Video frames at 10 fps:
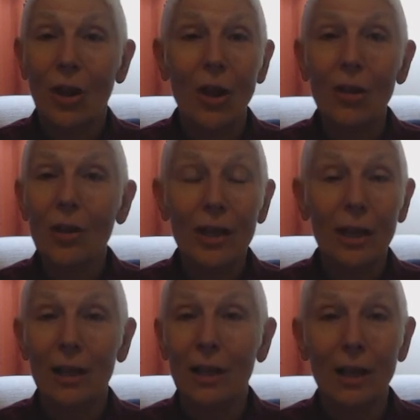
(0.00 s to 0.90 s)
all
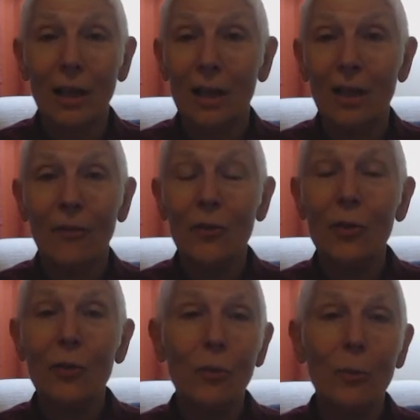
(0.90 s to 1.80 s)
in a
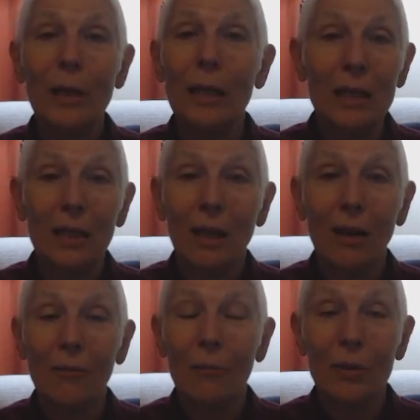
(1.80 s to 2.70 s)
few minutes
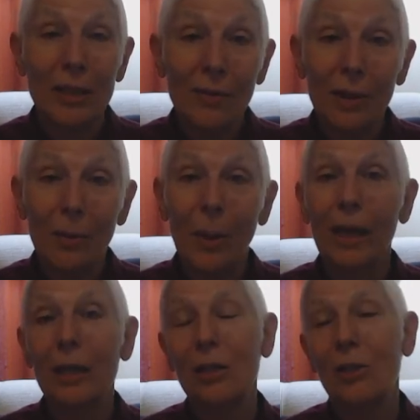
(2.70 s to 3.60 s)
of receiving a
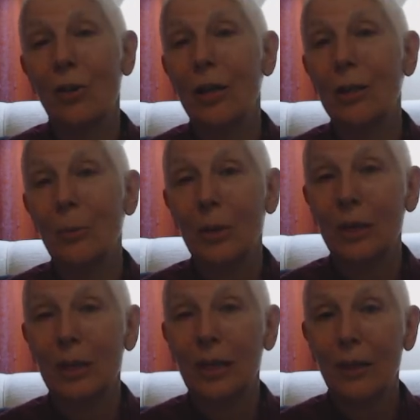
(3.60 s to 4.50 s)
package and trying to put
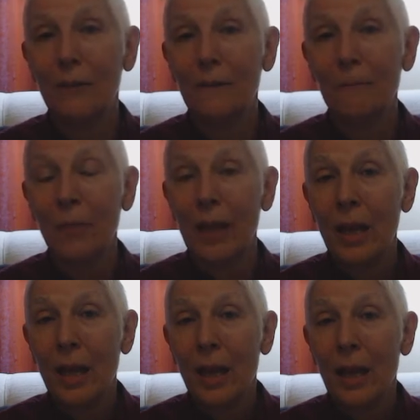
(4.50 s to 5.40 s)
it together.
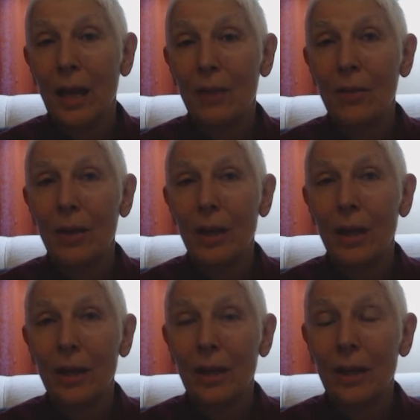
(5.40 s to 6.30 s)
Now,
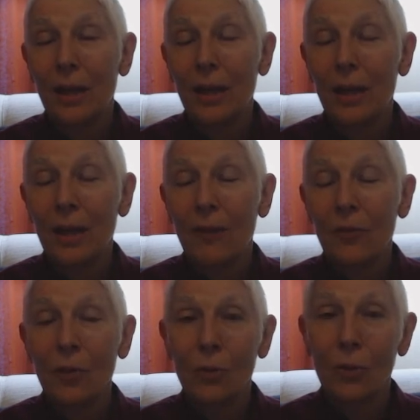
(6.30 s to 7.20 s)
if
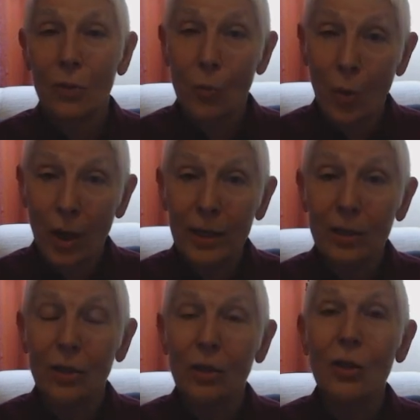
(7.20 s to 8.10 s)
you're wanting
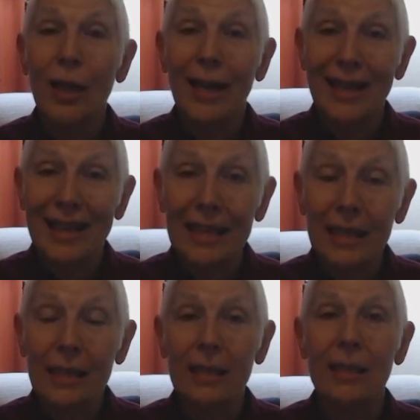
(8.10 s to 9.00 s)
to look at
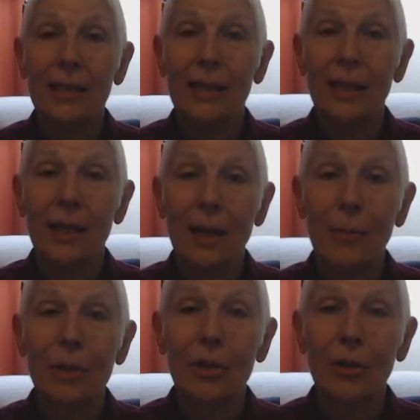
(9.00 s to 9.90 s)
things that come
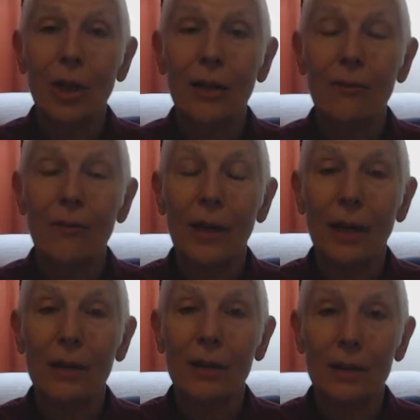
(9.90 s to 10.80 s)
into your life
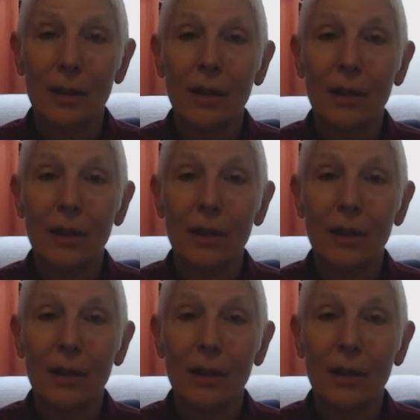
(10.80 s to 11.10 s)
as